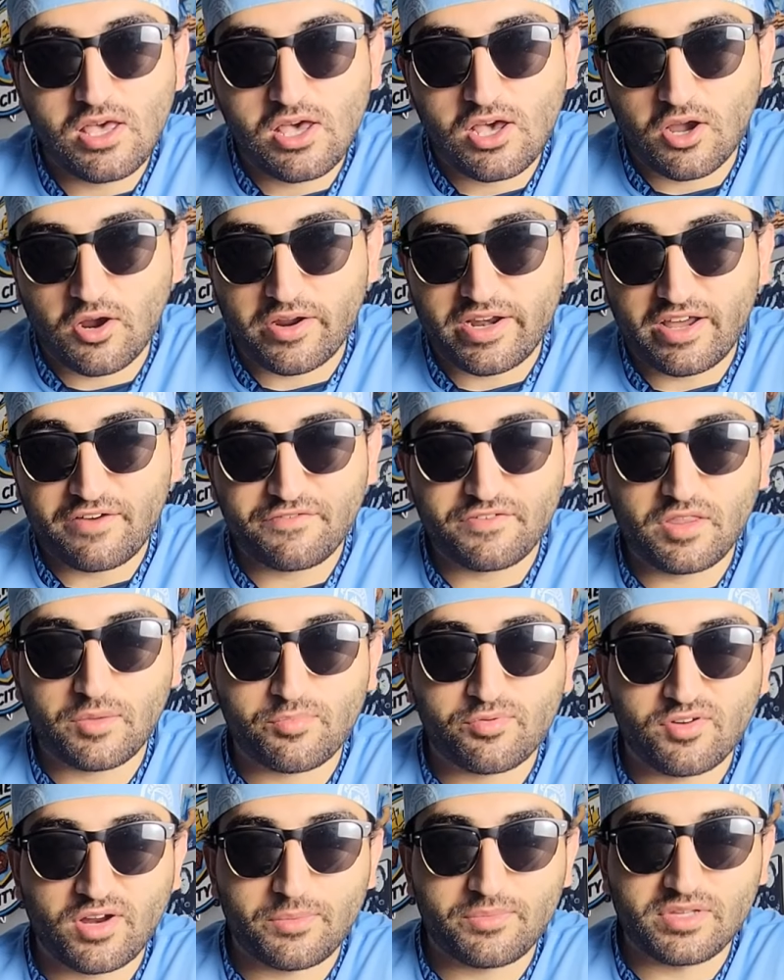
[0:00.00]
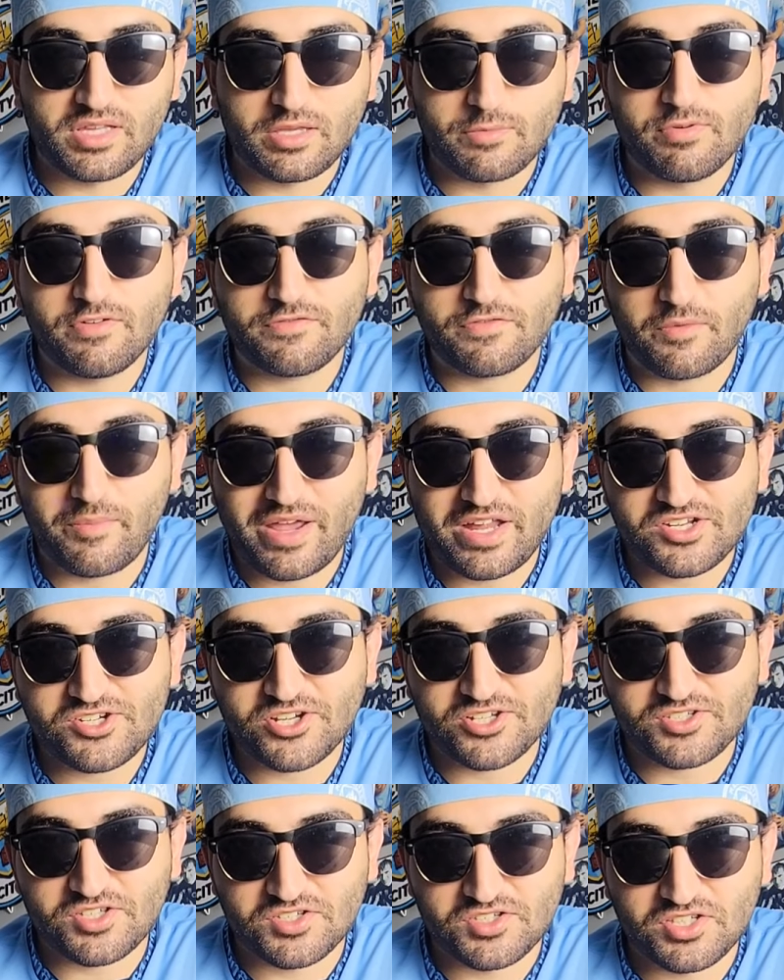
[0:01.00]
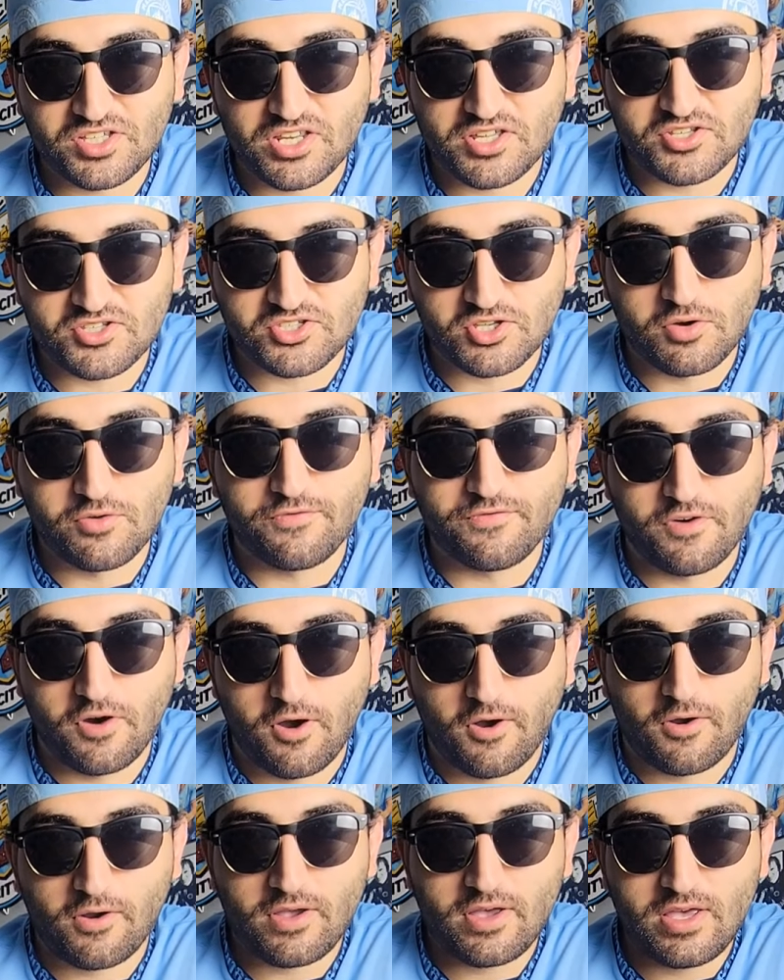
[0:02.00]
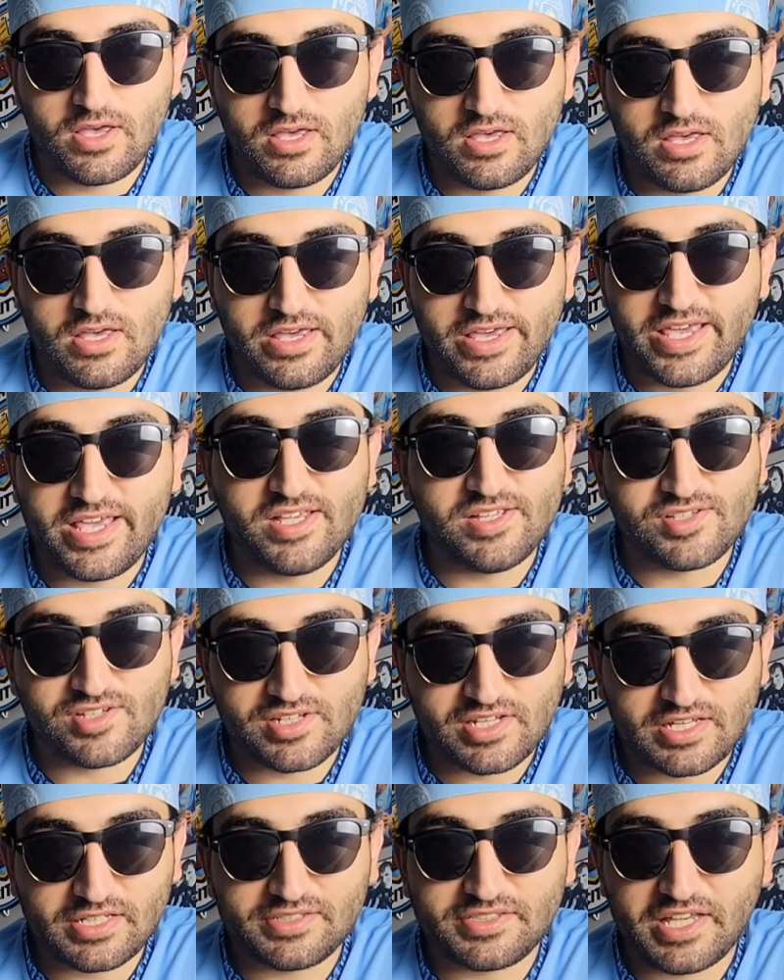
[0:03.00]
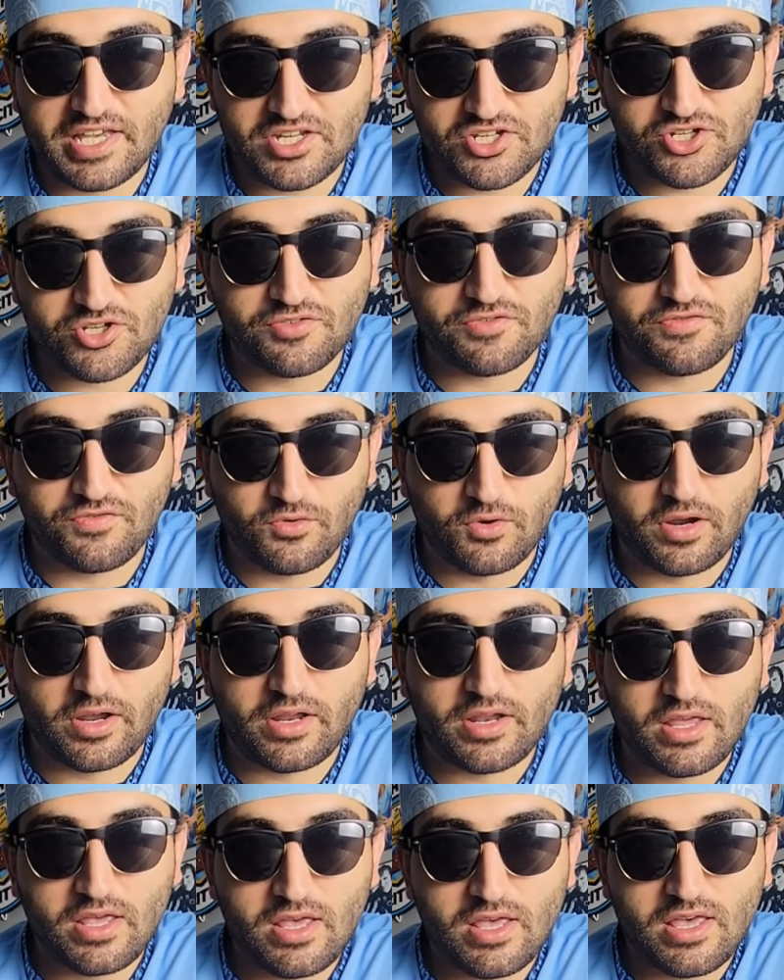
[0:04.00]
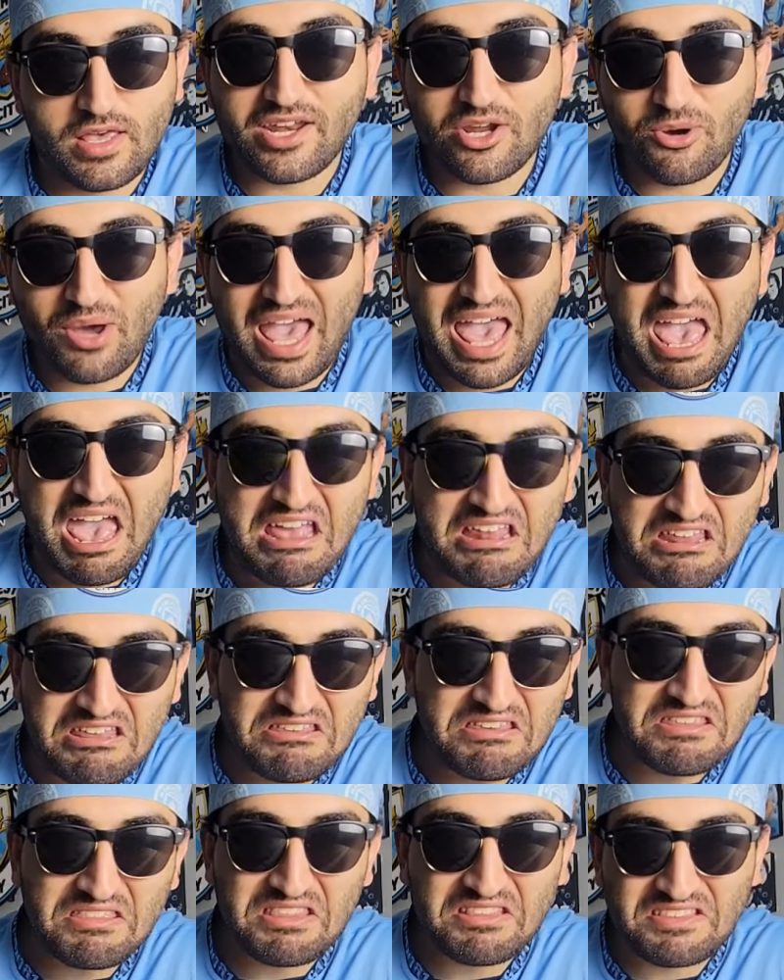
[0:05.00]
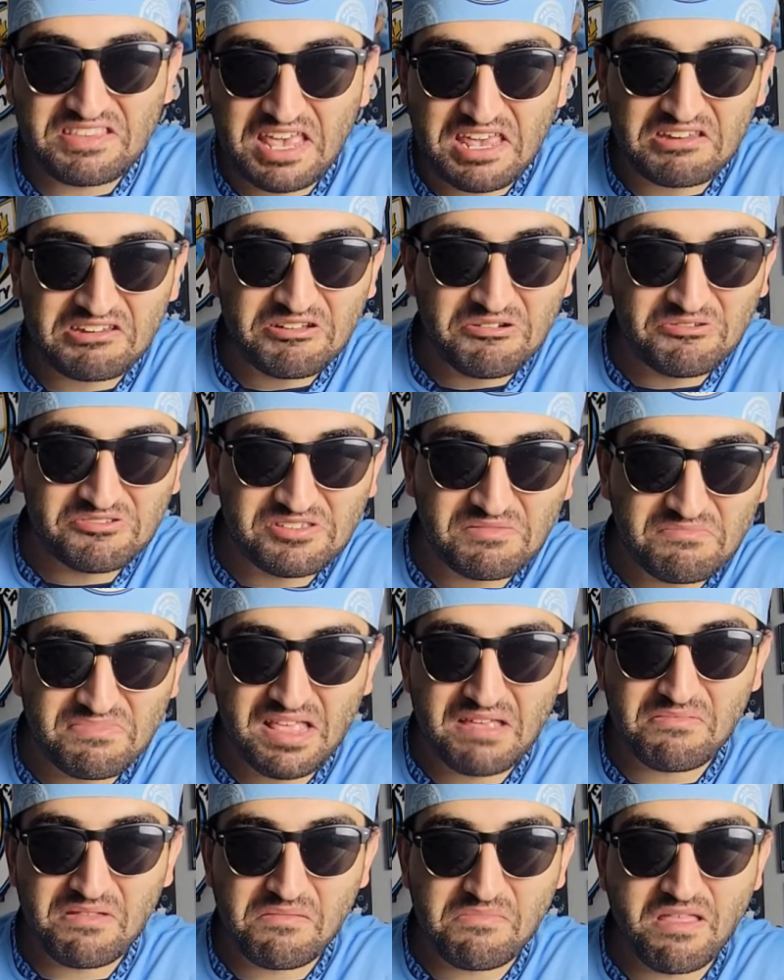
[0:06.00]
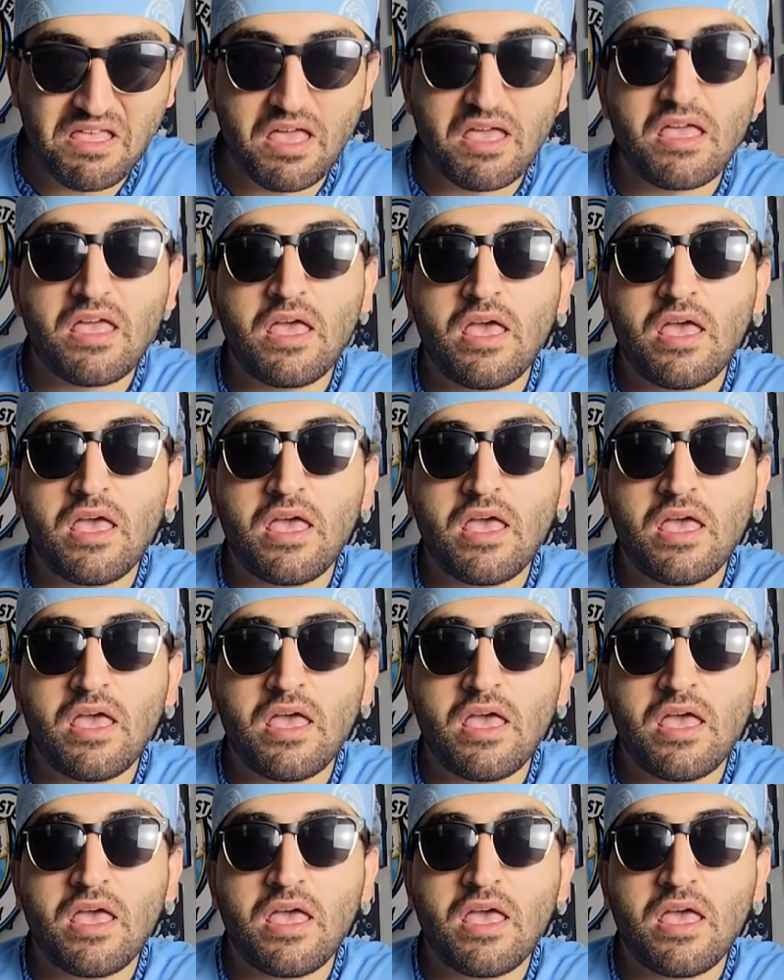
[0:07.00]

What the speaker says: All right, not for the Premier League, but for Manchester City so far. He's in contention for it. No Haaland and the 10 goals and blah, blah, blah.